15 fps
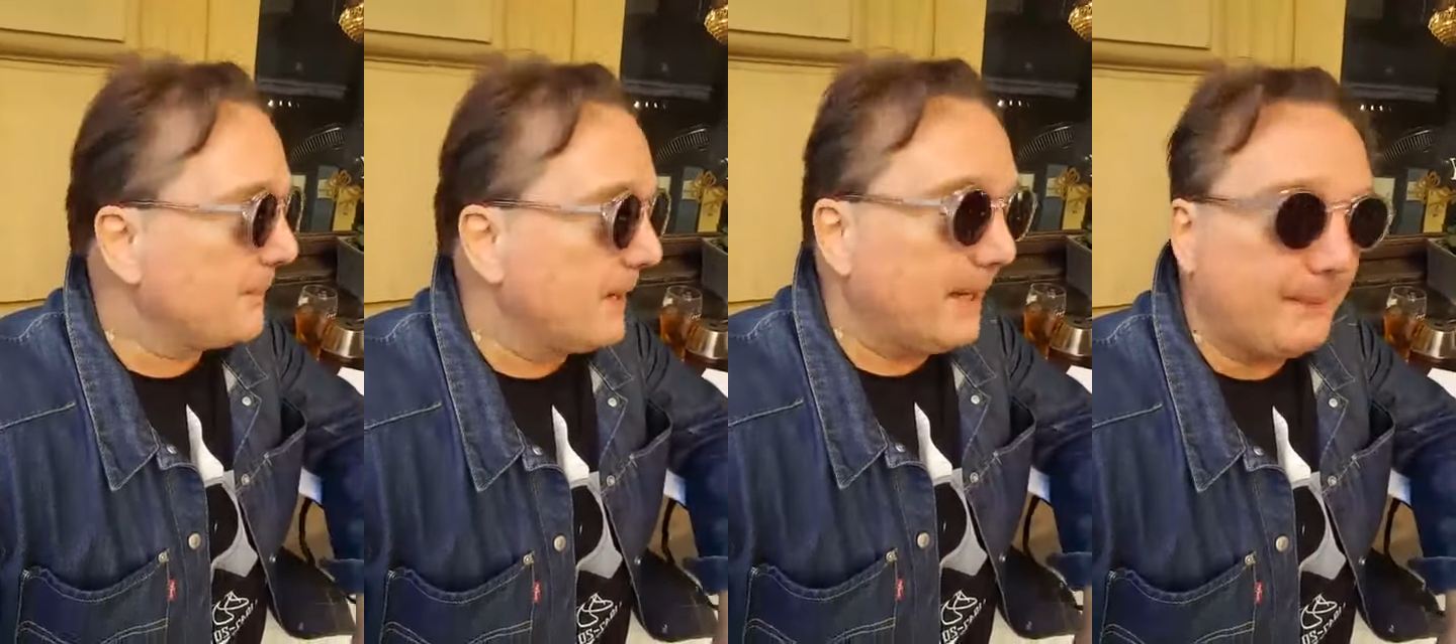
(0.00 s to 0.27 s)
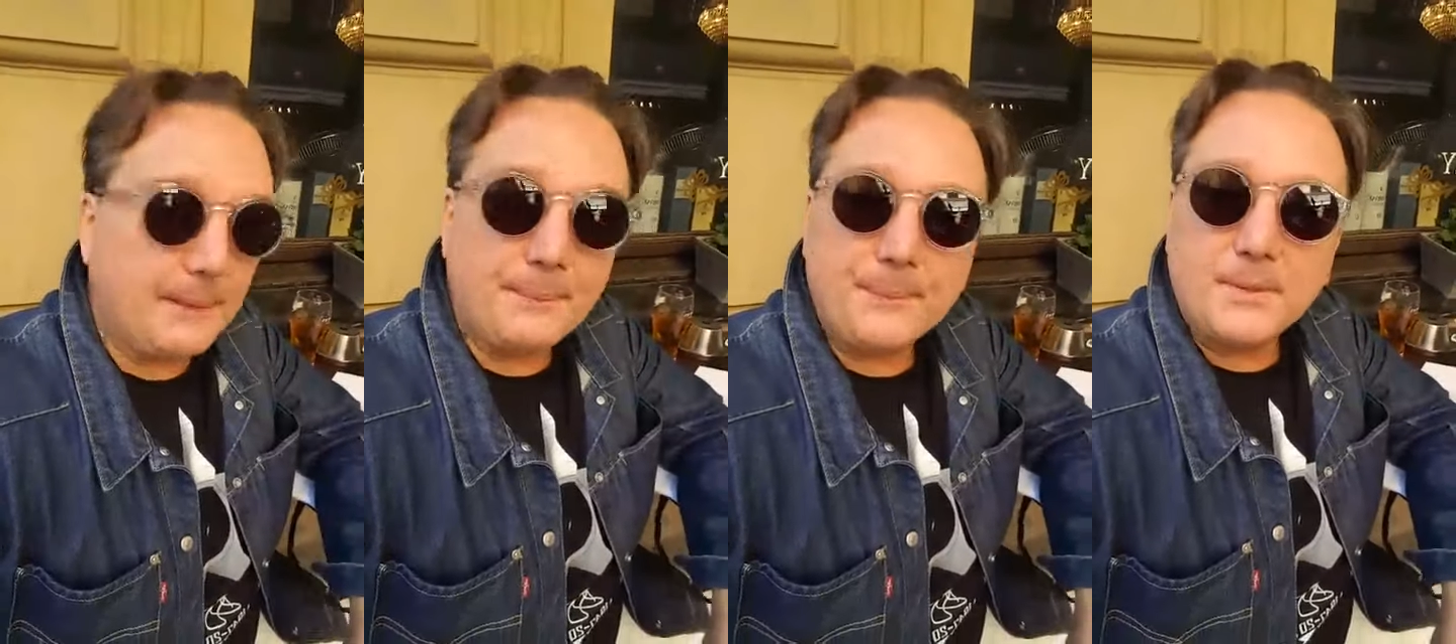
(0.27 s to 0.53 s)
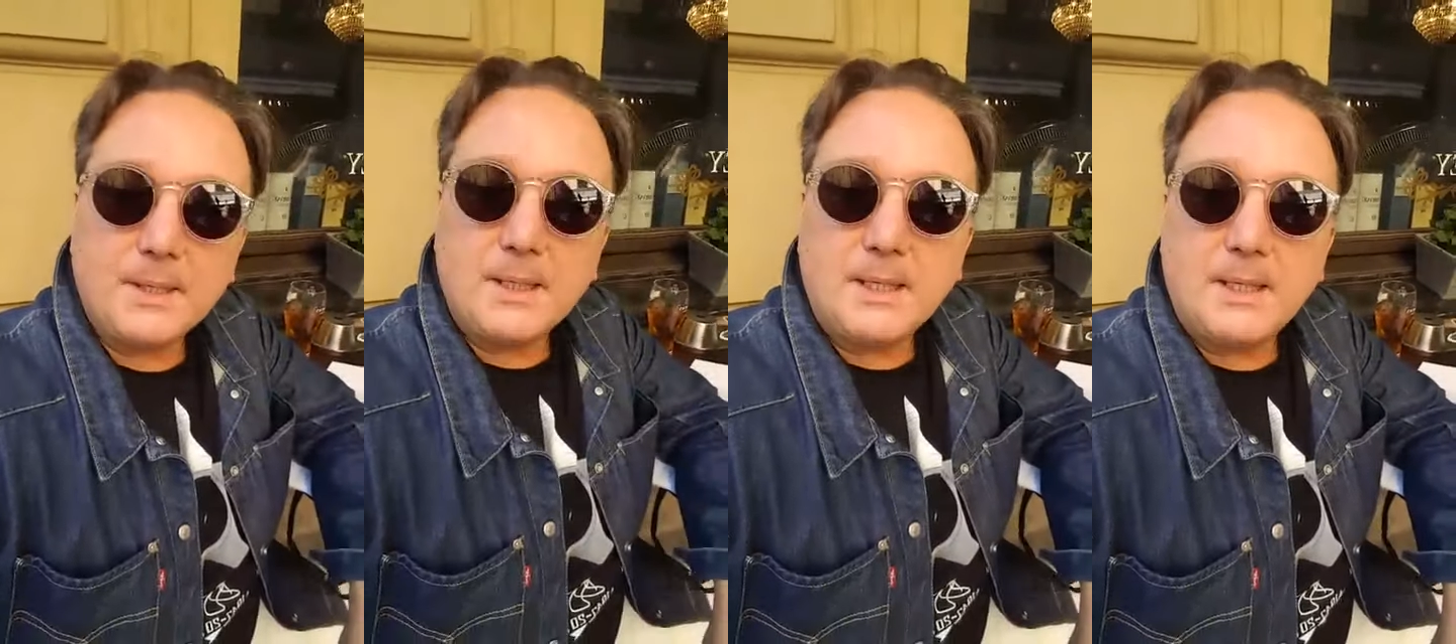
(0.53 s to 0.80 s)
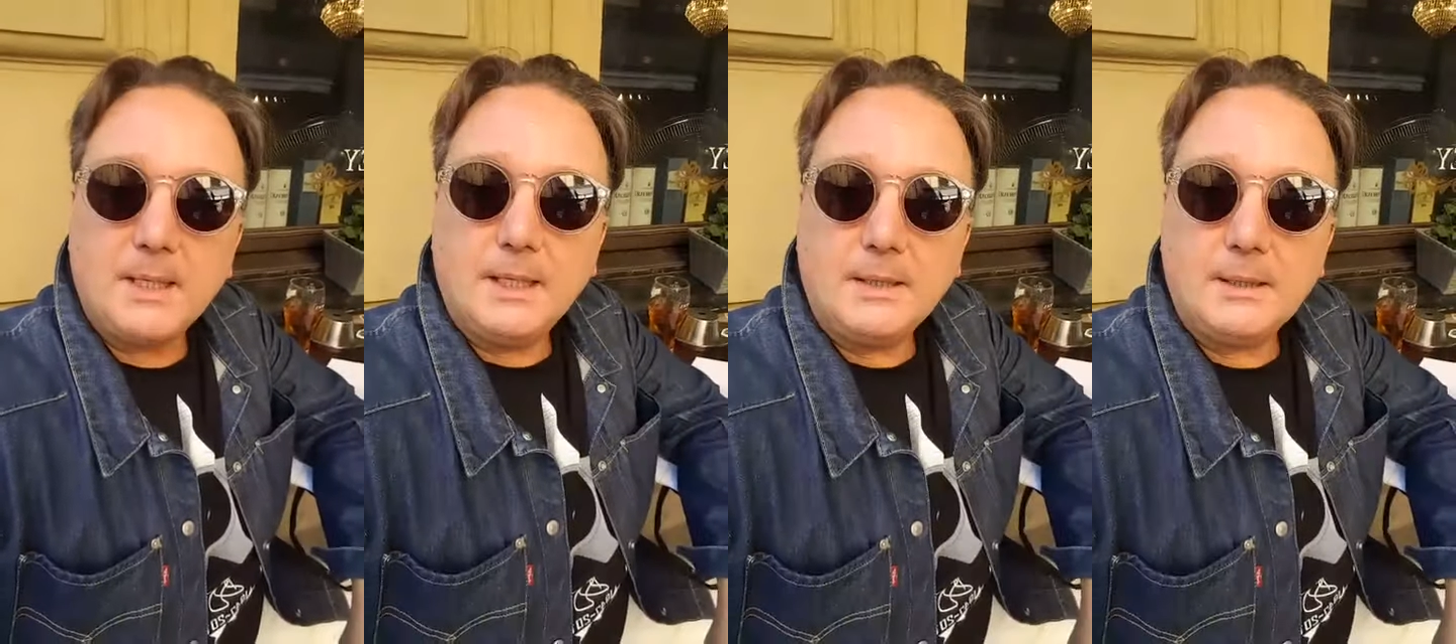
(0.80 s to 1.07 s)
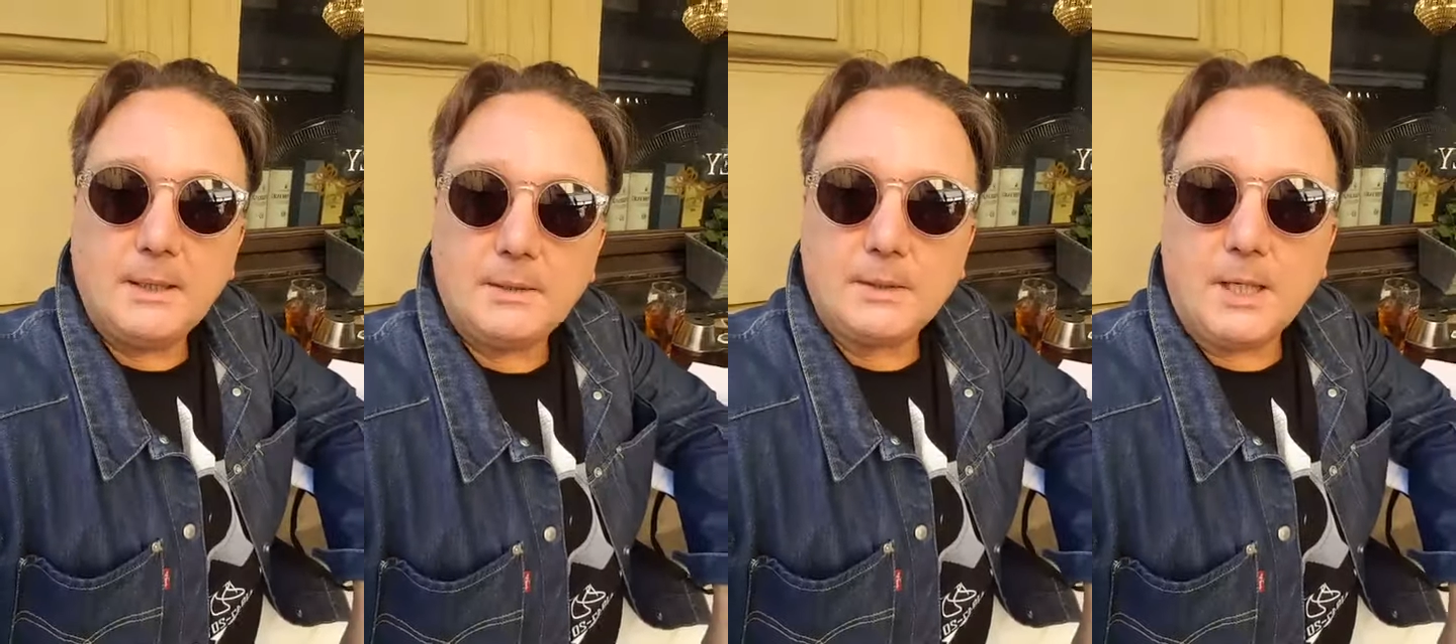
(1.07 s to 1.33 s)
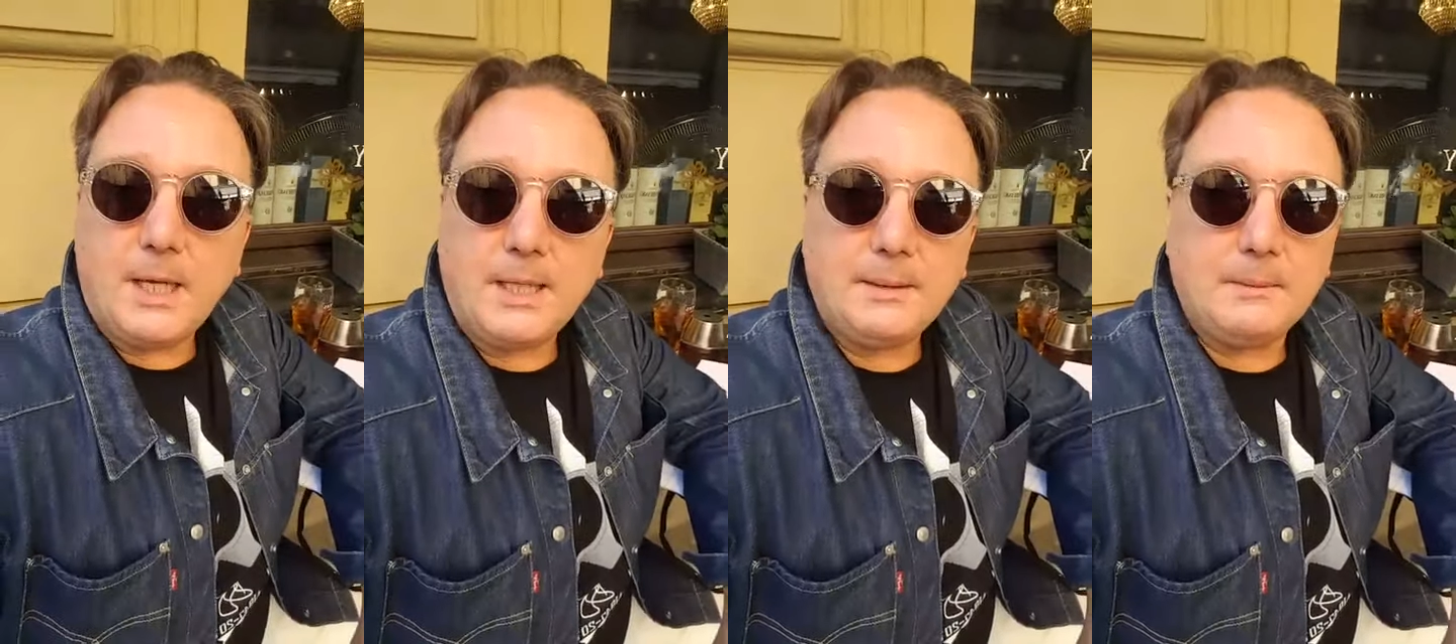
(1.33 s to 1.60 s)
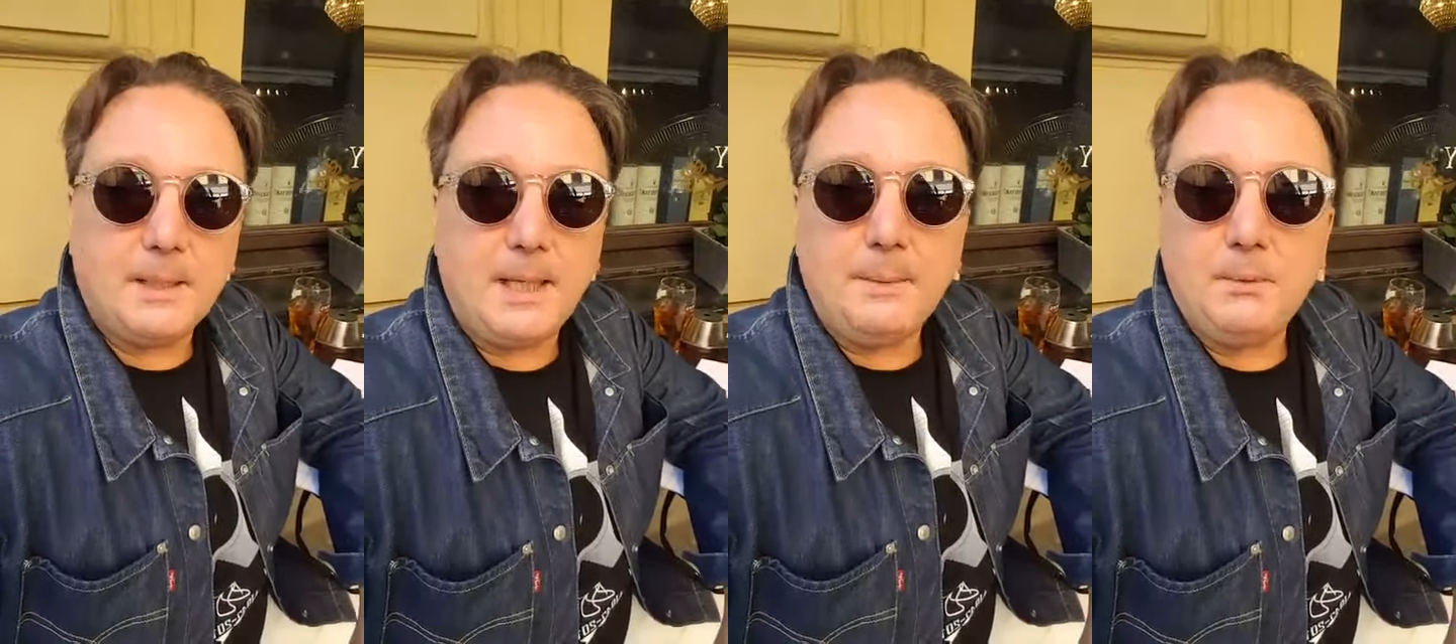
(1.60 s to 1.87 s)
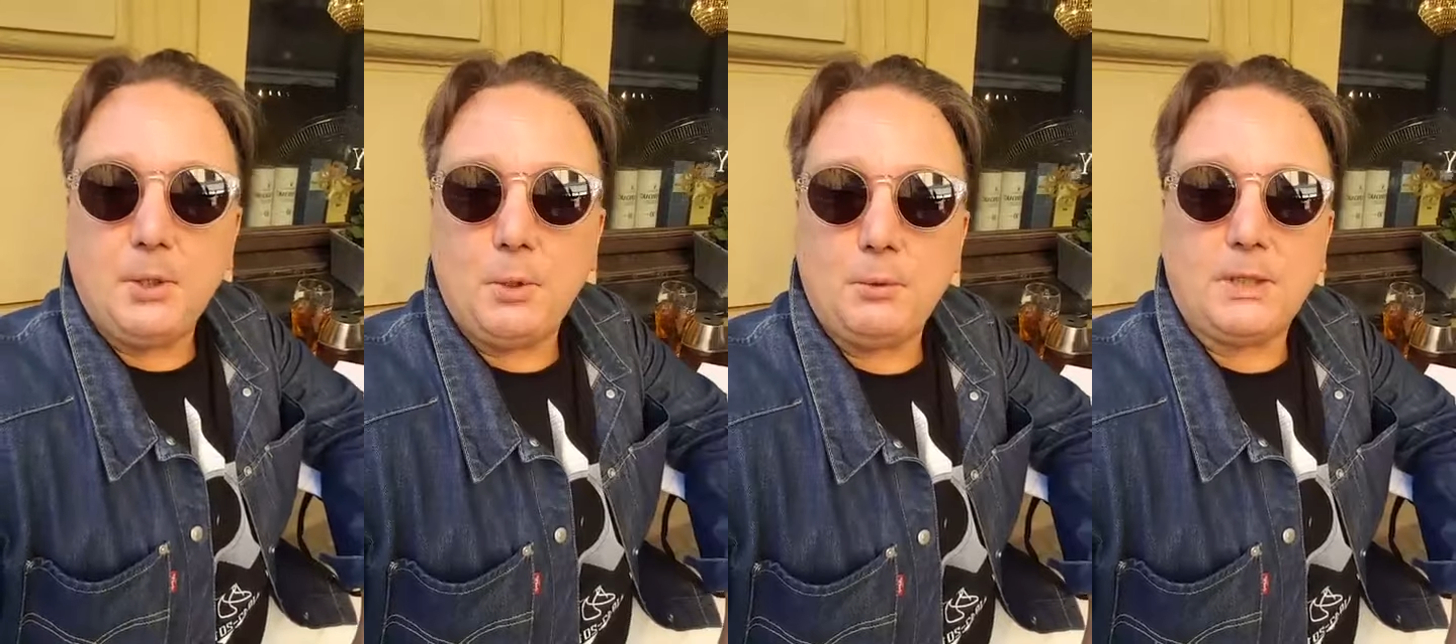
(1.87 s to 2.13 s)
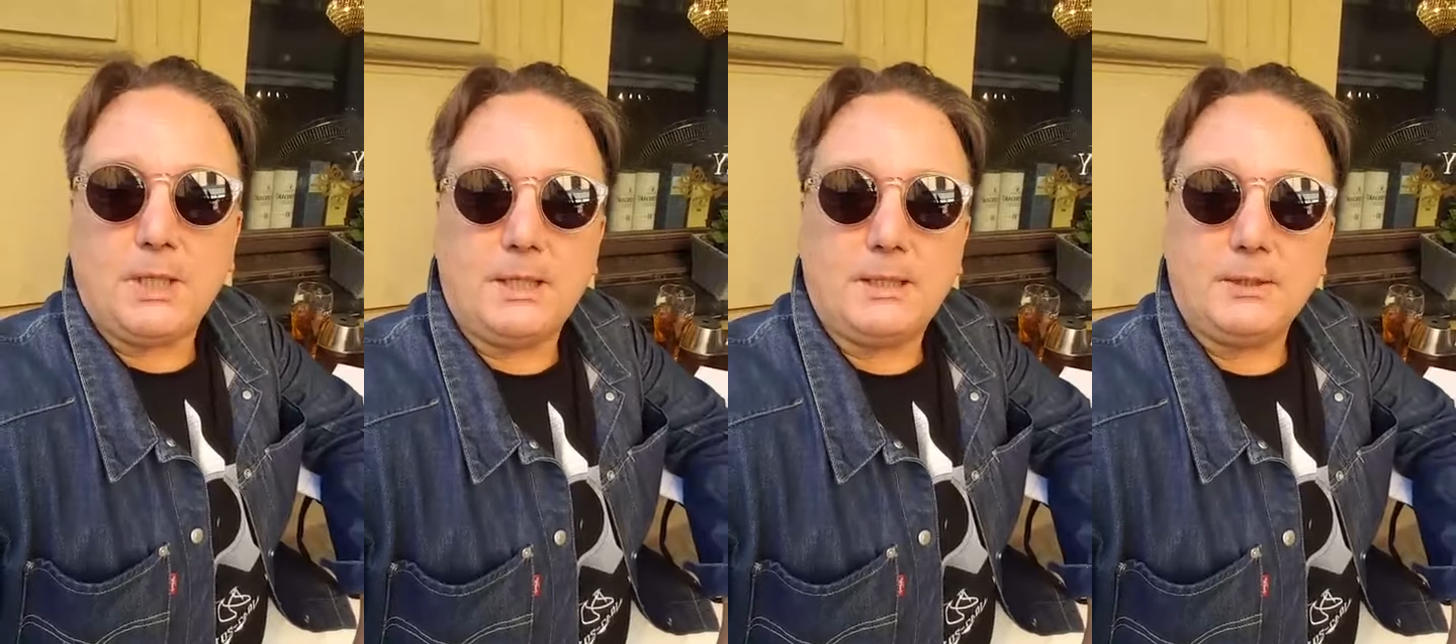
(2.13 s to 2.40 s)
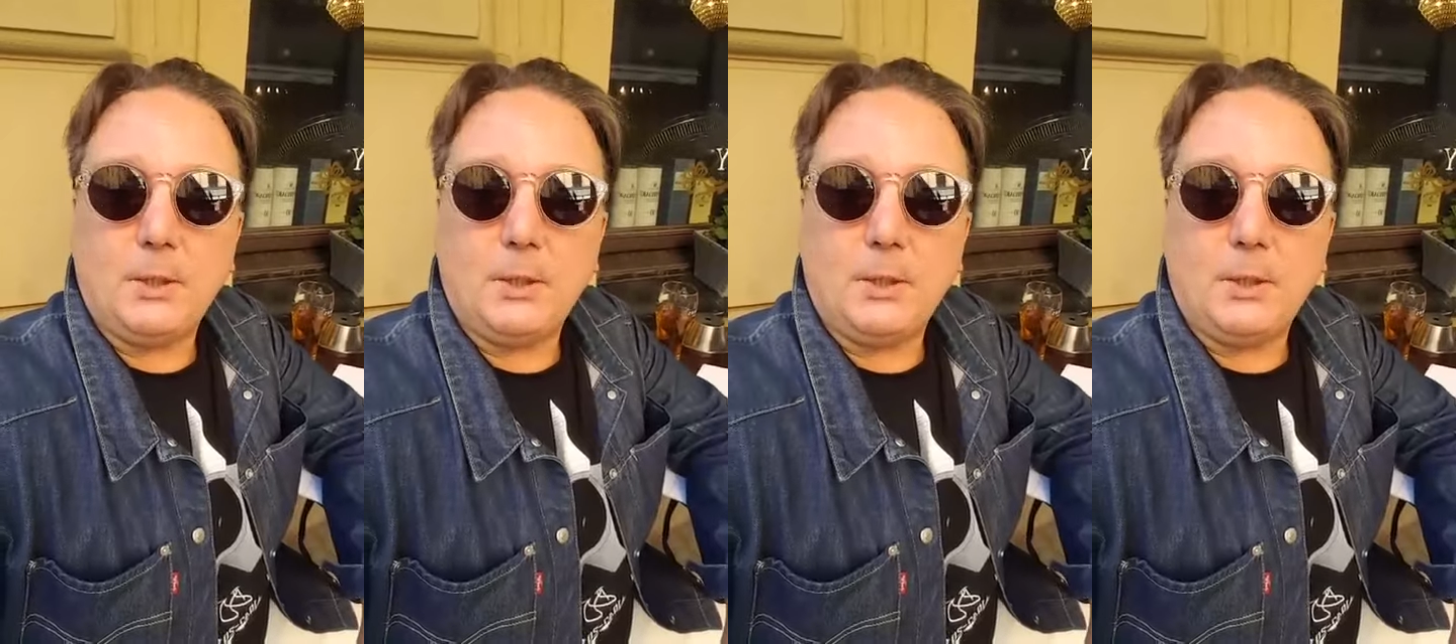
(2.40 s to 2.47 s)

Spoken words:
Anyway, yes, I'm Yoda.